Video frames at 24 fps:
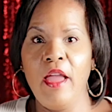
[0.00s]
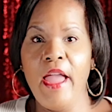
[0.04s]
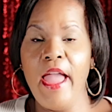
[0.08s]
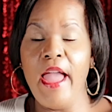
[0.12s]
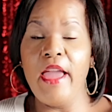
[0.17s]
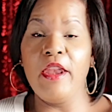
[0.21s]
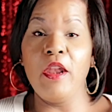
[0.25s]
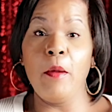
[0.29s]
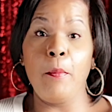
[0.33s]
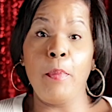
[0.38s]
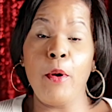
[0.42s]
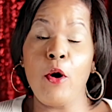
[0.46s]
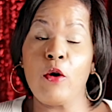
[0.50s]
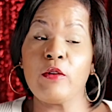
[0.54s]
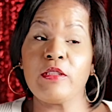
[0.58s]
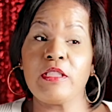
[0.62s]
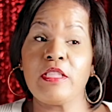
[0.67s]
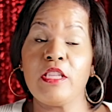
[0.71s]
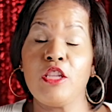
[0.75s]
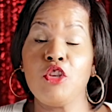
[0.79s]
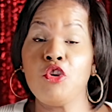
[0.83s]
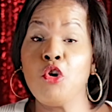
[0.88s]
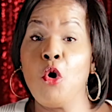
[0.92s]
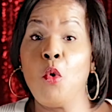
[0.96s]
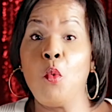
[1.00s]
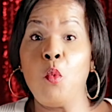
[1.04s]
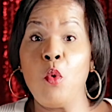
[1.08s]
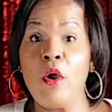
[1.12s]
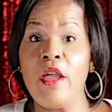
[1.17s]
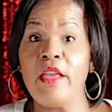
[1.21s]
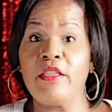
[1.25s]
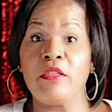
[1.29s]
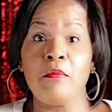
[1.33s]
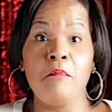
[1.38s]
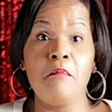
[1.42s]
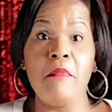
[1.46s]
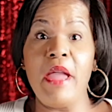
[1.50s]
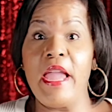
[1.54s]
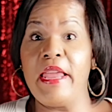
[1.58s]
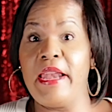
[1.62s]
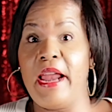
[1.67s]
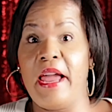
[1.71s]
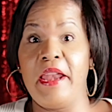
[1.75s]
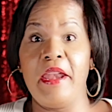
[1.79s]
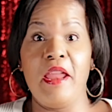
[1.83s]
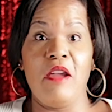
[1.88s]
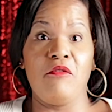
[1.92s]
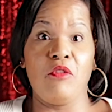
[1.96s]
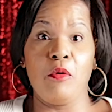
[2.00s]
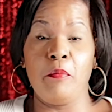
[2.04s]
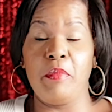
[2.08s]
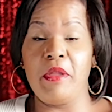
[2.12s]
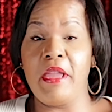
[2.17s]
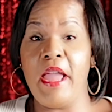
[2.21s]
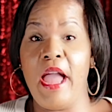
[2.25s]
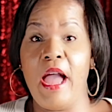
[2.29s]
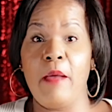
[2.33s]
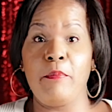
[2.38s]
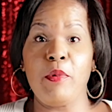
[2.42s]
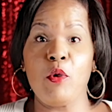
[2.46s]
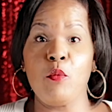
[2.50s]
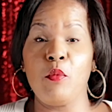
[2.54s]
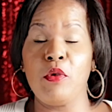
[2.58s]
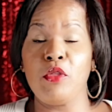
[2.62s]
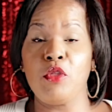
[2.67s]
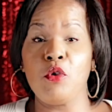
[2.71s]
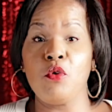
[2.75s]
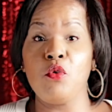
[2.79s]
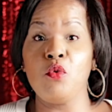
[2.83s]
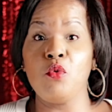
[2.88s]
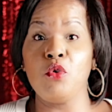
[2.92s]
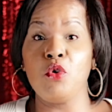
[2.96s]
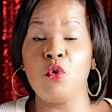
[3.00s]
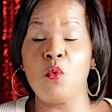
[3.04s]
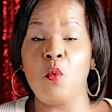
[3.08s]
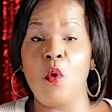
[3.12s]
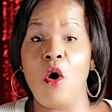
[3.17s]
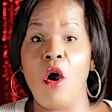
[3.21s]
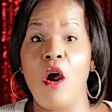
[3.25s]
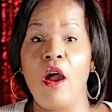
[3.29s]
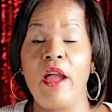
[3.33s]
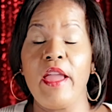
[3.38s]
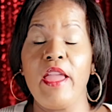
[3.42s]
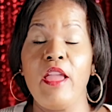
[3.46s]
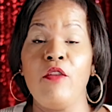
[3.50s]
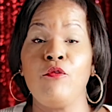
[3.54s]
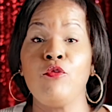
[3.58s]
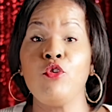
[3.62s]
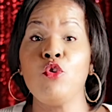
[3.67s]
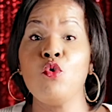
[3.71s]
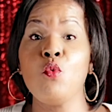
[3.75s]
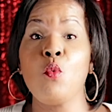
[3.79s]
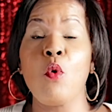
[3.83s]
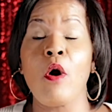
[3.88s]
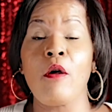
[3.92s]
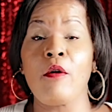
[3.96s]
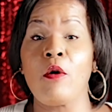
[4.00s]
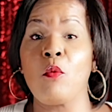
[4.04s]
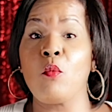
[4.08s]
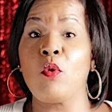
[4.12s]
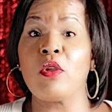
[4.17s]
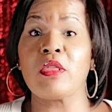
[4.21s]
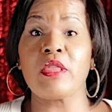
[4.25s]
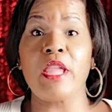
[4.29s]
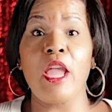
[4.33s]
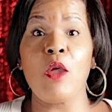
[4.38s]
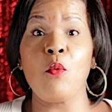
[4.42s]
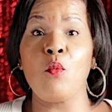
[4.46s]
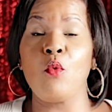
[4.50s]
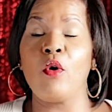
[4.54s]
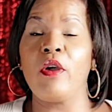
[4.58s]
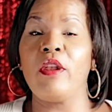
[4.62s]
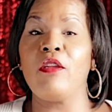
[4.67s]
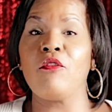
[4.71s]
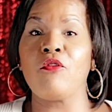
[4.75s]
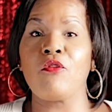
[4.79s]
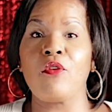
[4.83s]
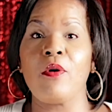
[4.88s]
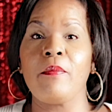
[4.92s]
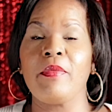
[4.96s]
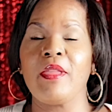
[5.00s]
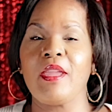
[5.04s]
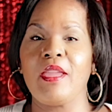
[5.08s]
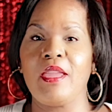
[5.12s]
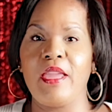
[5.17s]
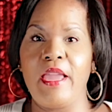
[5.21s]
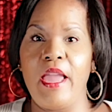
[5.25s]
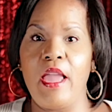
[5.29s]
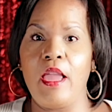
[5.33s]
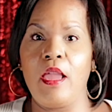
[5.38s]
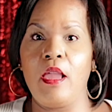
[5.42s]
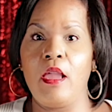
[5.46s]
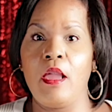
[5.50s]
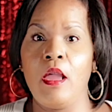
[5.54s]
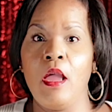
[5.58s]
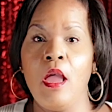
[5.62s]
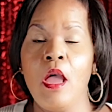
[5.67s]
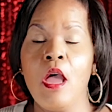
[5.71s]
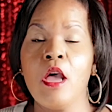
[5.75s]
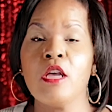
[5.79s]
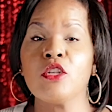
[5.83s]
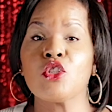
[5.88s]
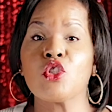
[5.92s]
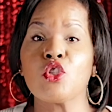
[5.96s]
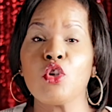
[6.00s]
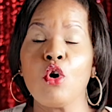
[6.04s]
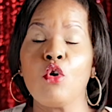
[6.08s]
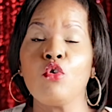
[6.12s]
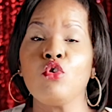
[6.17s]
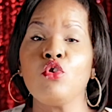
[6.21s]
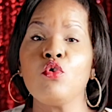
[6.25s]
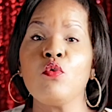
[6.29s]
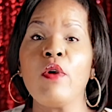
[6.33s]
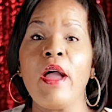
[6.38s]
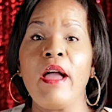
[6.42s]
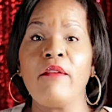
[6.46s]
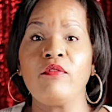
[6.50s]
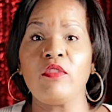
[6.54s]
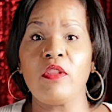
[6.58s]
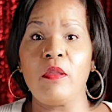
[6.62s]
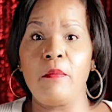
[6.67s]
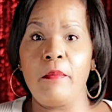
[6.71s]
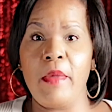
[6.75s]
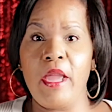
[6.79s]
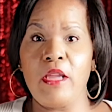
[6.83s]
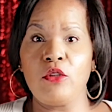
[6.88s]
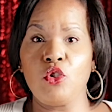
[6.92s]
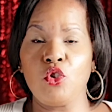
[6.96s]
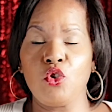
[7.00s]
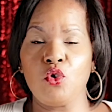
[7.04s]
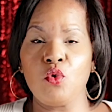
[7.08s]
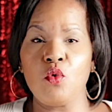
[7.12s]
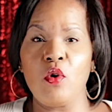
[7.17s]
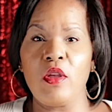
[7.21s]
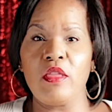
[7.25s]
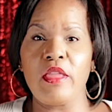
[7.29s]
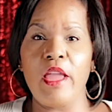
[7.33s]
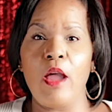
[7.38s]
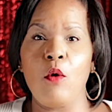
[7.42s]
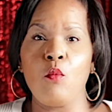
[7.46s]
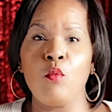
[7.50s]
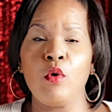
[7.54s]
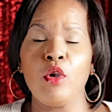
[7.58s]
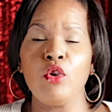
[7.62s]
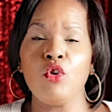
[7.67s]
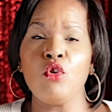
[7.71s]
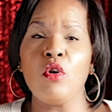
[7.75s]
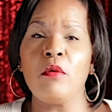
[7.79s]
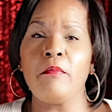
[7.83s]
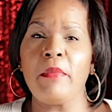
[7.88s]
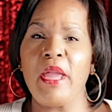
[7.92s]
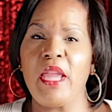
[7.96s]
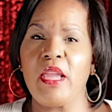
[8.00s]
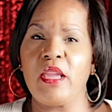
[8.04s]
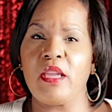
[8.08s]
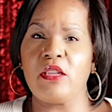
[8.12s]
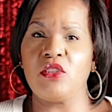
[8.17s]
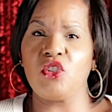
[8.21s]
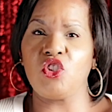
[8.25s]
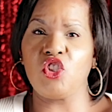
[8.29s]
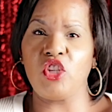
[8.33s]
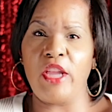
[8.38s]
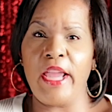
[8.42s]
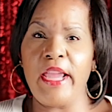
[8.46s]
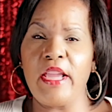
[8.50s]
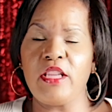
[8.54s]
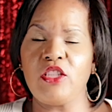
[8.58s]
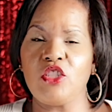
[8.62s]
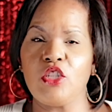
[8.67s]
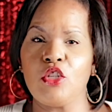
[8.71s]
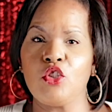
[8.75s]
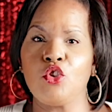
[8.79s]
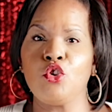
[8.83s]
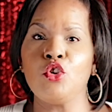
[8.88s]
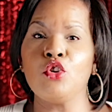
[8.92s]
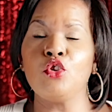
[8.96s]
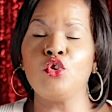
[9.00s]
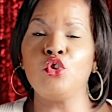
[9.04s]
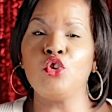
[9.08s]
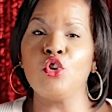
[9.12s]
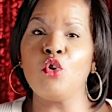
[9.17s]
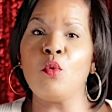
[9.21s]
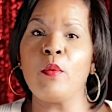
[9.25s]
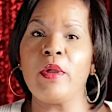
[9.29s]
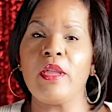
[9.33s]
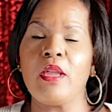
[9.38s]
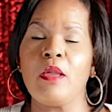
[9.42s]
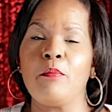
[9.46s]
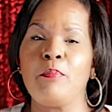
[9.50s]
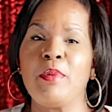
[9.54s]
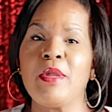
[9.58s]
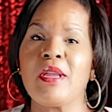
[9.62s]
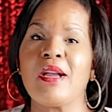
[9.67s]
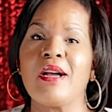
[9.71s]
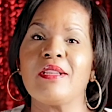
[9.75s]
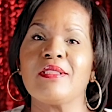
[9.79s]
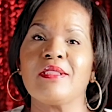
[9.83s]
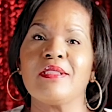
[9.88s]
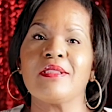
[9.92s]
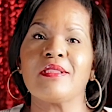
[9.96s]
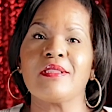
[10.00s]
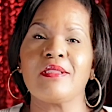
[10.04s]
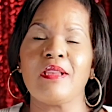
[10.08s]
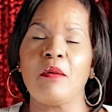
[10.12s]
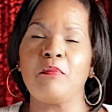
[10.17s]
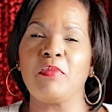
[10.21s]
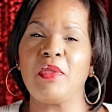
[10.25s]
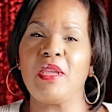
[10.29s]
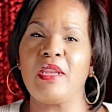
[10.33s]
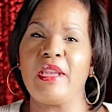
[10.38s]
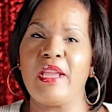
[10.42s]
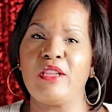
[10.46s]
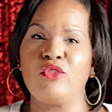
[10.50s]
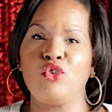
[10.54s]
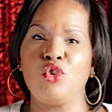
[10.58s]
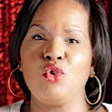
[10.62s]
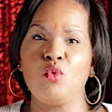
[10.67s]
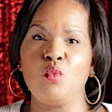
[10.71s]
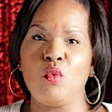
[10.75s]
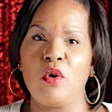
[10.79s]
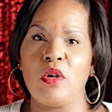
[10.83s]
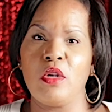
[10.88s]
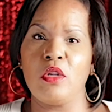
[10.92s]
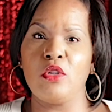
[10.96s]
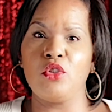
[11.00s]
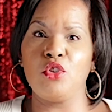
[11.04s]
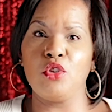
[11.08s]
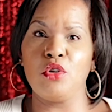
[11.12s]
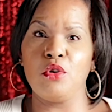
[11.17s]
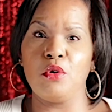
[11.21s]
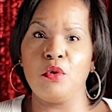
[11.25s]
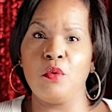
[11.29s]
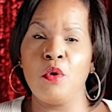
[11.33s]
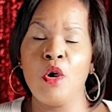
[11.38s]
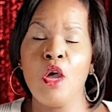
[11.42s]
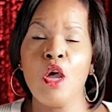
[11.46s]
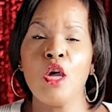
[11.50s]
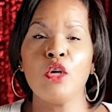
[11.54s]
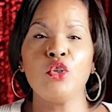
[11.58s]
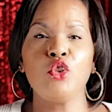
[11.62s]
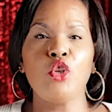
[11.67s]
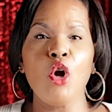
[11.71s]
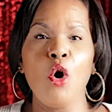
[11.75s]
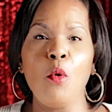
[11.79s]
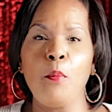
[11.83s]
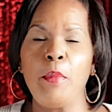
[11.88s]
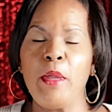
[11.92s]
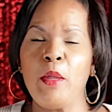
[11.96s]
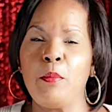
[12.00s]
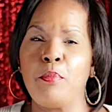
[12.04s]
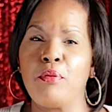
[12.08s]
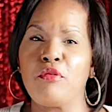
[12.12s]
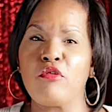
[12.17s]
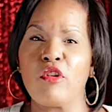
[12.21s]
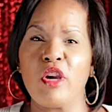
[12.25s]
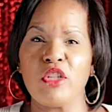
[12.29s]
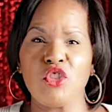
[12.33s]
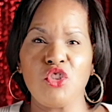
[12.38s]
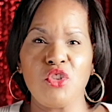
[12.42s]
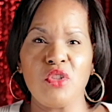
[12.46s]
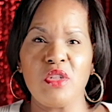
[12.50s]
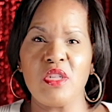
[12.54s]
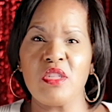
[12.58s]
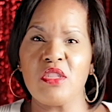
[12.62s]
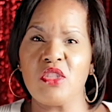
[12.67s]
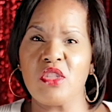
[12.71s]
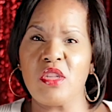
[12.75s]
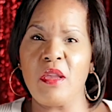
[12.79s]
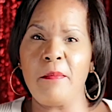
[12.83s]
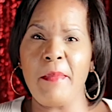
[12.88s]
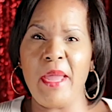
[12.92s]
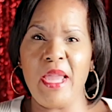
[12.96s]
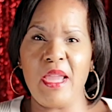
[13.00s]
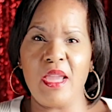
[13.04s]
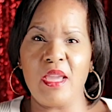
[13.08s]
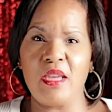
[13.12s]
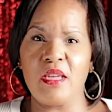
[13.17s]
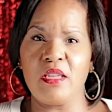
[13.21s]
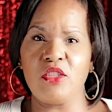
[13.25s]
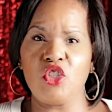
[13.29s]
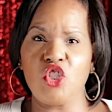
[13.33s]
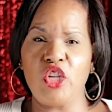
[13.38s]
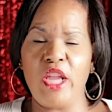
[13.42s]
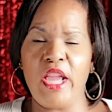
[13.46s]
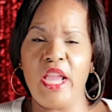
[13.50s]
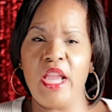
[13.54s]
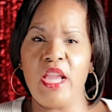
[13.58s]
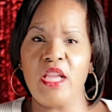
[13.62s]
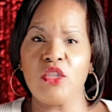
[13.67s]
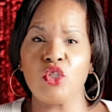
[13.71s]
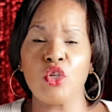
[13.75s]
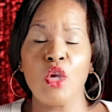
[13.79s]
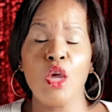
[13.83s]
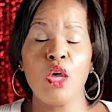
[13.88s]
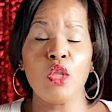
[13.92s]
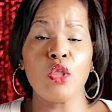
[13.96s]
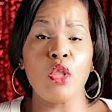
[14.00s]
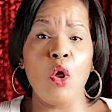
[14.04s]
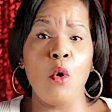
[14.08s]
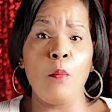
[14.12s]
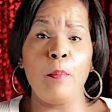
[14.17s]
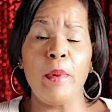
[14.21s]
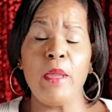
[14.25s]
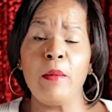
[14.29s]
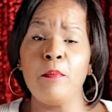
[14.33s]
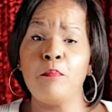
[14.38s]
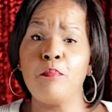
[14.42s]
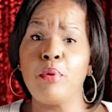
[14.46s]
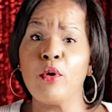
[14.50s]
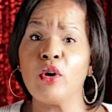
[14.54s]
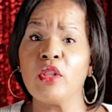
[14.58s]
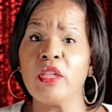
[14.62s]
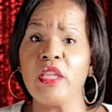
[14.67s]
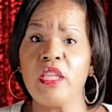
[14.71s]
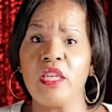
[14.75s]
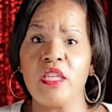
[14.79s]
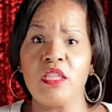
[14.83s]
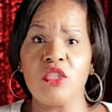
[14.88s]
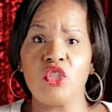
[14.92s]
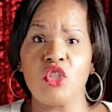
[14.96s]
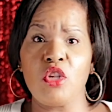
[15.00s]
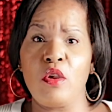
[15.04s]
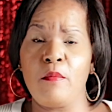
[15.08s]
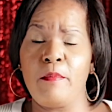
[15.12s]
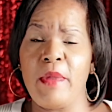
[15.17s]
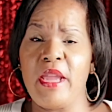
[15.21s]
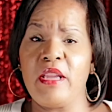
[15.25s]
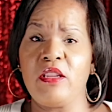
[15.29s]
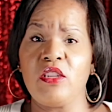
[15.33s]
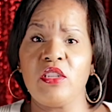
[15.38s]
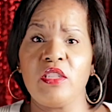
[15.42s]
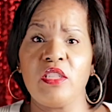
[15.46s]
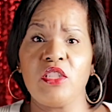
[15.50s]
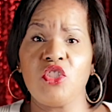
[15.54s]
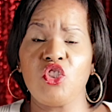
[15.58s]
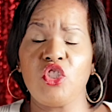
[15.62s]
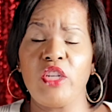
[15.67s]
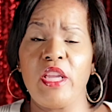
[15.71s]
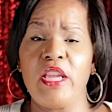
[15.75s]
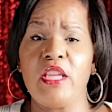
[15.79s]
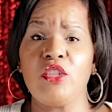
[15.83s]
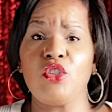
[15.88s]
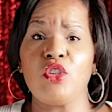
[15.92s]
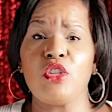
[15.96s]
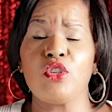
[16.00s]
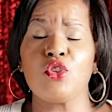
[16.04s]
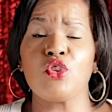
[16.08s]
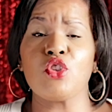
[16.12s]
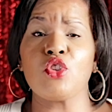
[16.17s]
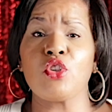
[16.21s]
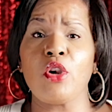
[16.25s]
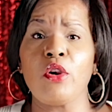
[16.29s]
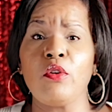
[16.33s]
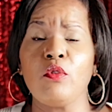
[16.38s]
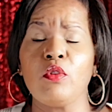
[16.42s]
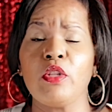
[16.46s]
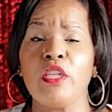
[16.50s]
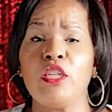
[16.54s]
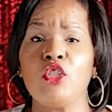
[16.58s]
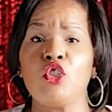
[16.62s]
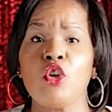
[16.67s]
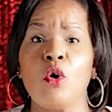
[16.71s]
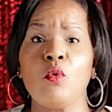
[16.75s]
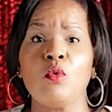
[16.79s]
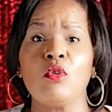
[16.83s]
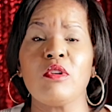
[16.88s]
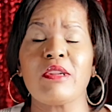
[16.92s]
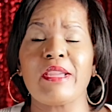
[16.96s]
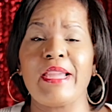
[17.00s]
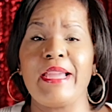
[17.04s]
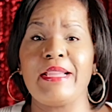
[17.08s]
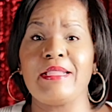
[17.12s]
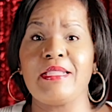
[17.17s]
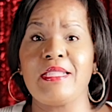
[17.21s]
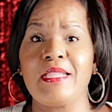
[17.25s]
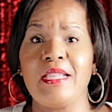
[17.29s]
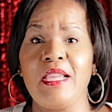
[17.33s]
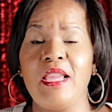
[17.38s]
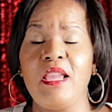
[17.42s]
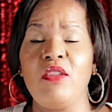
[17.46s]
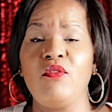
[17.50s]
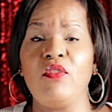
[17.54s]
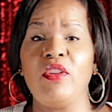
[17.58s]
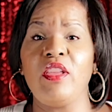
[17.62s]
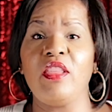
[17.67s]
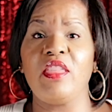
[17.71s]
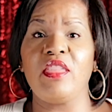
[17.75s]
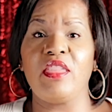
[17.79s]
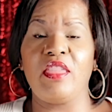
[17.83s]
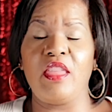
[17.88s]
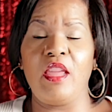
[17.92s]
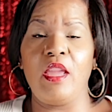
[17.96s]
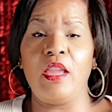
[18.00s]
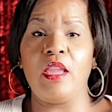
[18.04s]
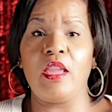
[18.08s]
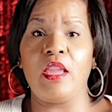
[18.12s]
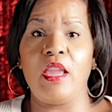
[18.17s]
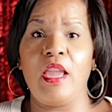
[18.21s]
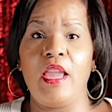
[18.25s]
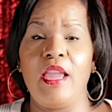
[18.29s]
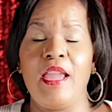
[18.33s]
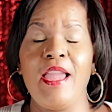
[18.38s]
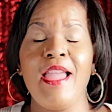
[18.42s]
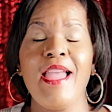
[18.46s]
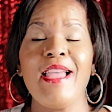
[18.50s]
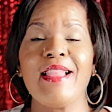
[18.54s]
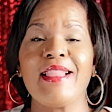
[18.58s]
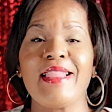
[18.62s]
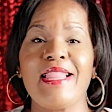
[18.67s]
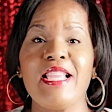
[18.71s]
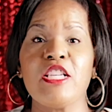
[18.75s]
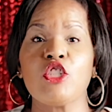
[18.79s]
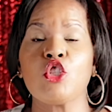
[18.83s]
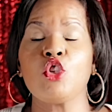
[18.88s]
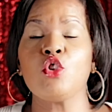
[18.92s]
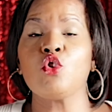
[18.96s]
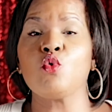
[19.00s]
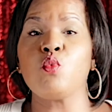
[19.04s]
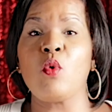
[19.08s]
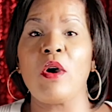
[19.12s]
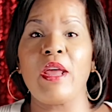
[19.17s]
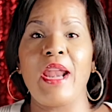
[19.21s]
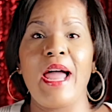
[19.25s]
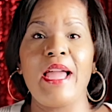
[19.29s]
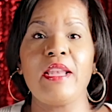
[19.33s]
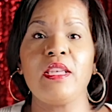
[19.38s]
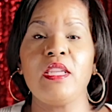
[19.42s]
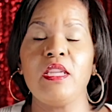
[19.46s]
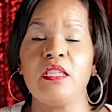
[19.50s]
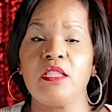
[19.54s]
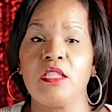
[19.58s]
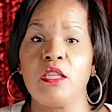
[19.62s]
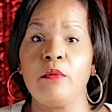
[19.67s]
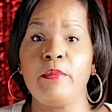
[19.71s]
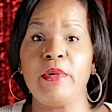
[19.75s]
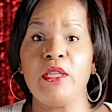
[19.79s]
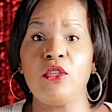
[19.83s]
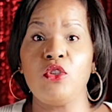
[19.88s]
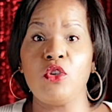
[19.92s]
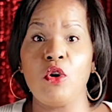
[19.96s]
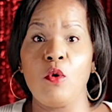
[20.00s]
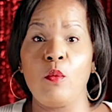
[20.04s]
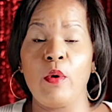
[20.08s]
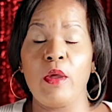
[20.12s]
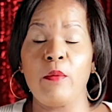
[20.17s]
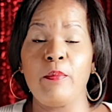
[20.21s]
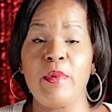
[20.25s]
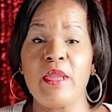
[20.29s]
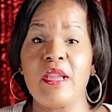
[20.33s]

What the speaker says: And the person you're with may not never be happy with who you are if you weren't what they wanted from the gate. So you have to make sure that when you're making changes, you're doing it because it's something that you want to do. Don't be pressured into making a change. Don't be bullied into making the change. And certainly don't look at TV thinking this is what I need to be doing.